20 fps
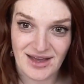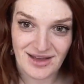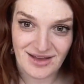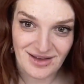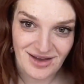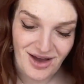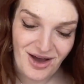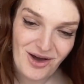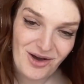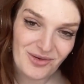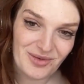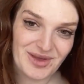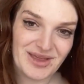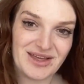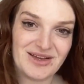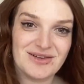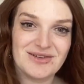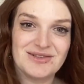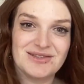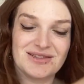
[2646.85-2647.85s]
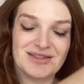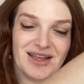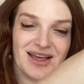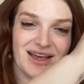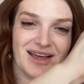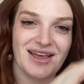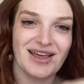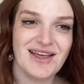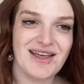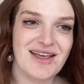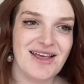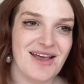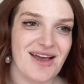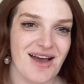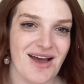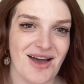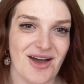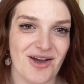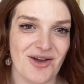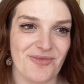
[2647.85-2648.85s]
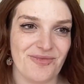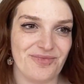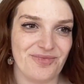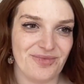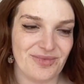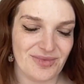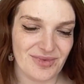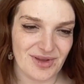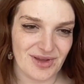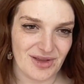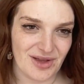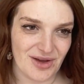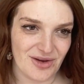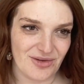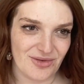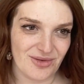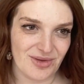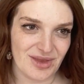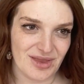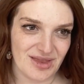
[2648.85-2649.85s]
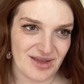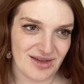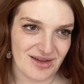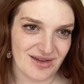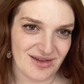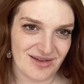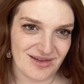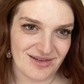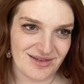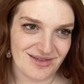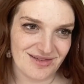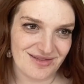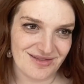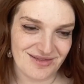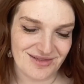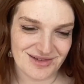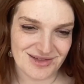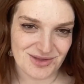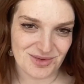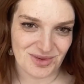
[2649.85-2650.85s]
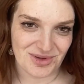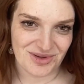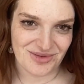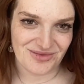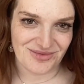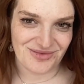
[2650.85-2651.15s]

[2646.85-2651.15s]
oh, here's like the sort of